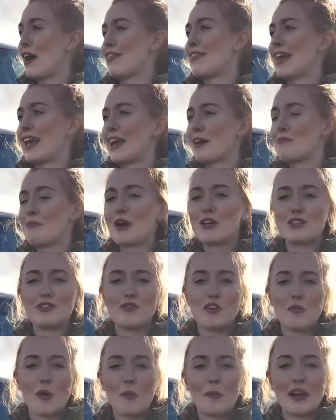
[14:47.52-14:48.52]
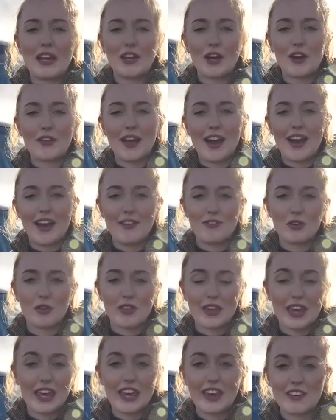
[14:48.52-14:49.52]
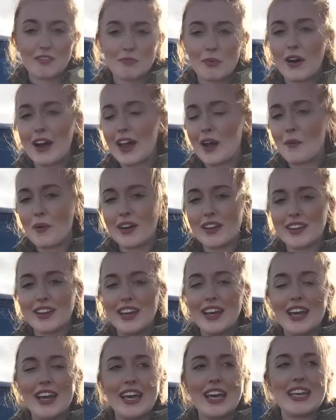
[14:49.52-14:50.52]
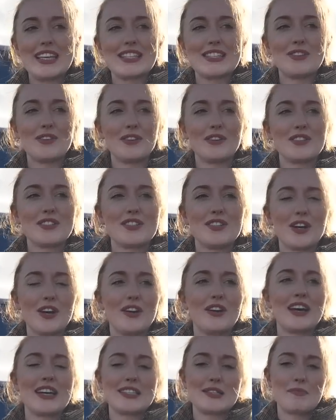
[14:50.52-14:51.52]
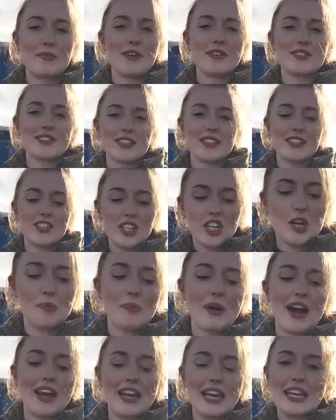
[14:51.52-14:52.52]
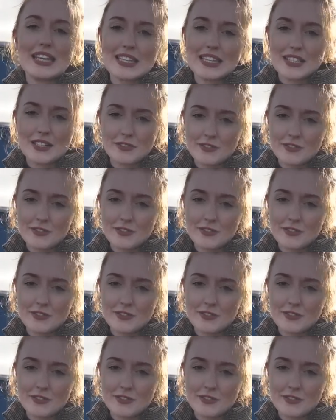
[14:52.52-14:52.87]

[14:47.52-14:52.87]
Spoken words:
think most of you probably know that if you're thinking of buying one. It's not known as the most cheap and easy to